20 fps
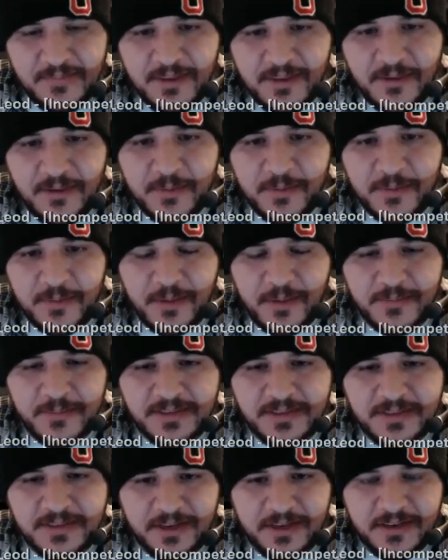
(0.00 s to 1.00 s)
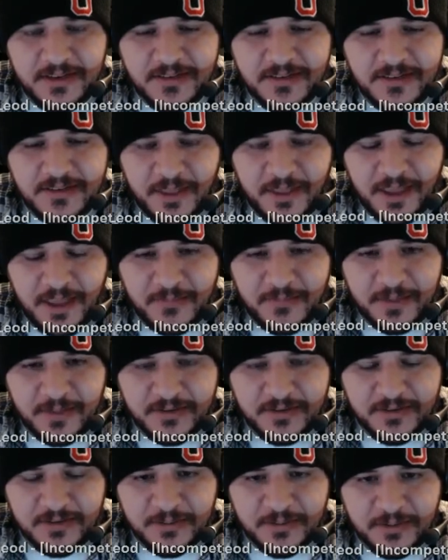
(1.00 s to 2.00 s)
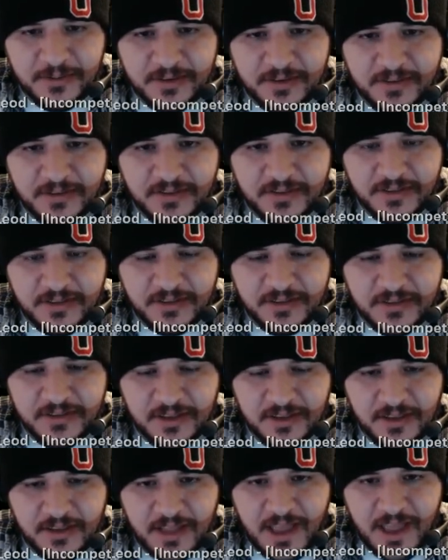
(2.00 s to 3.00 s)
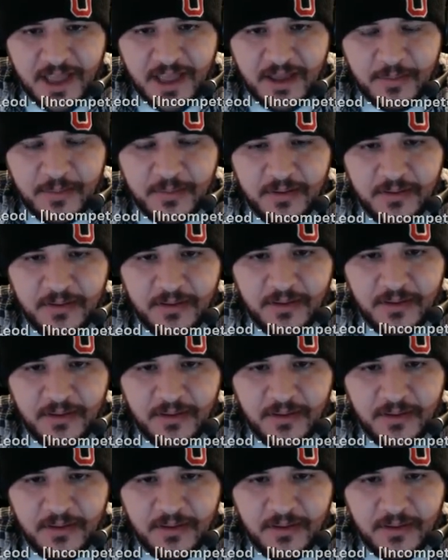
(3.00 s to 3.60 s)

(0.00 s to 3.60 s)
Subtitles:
The only problem is, I mean, it doesn't really have much to it. It's just the lab.